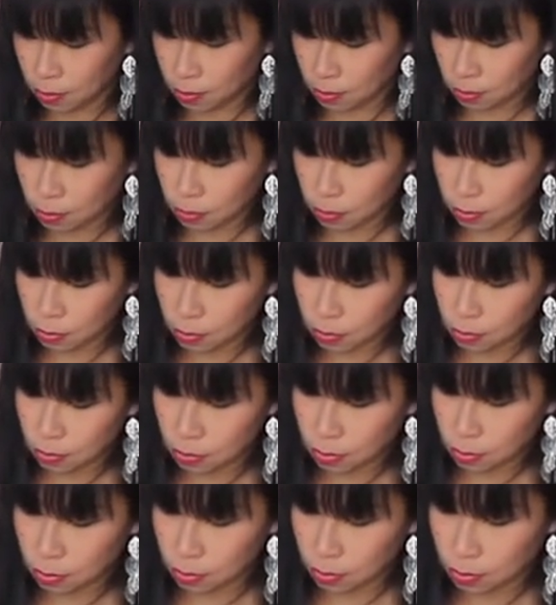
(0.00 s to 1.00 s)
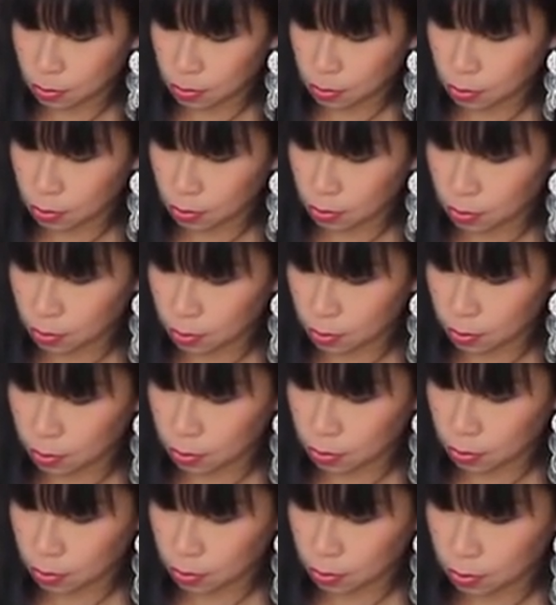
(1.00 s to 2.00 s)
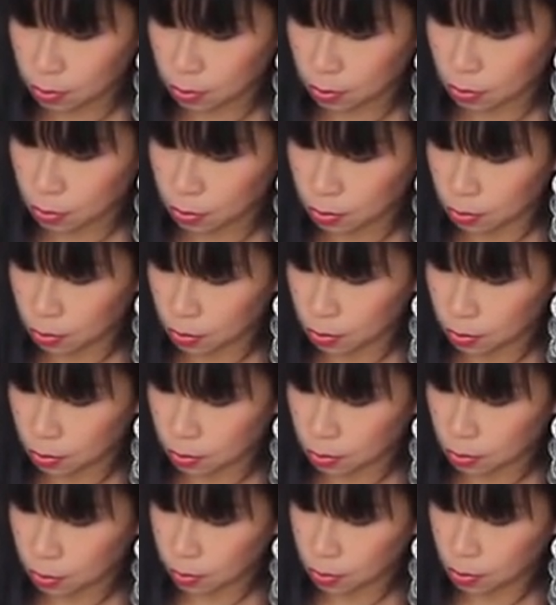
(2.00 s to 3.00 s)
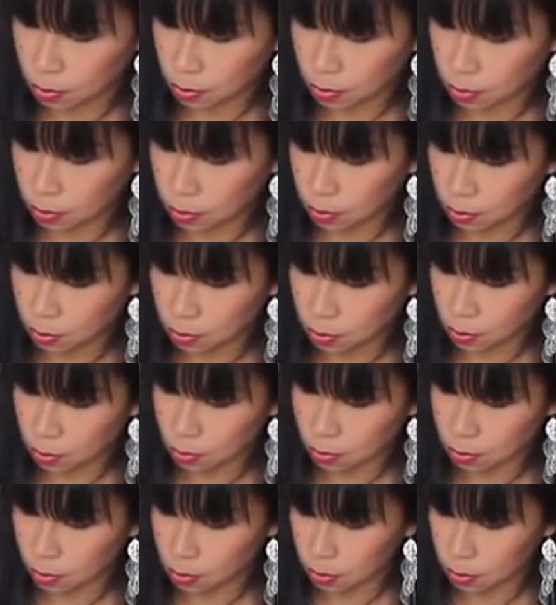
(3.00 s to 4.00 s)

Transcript: (silent)